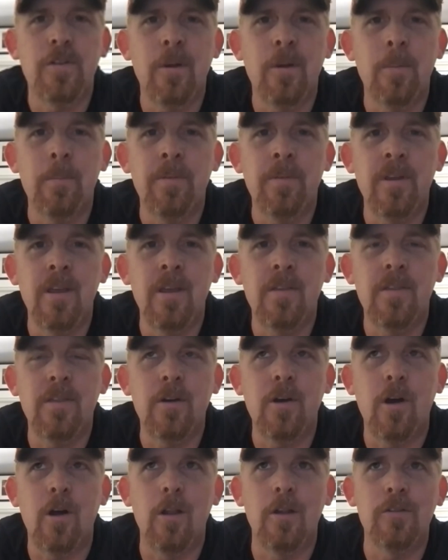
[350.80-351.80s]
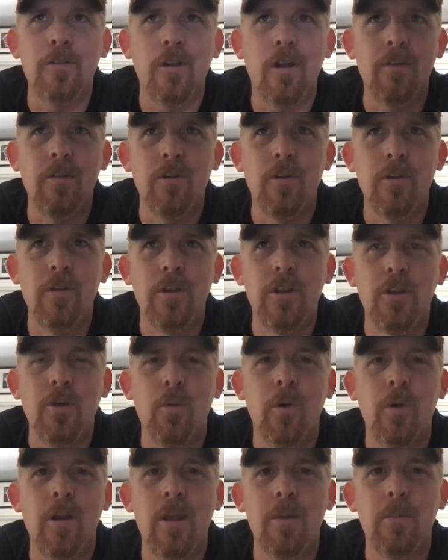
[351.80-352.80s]
there something at the college level that you
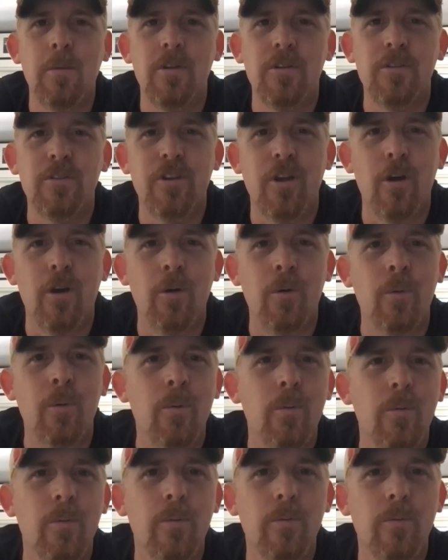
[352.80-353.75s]
weren't able to show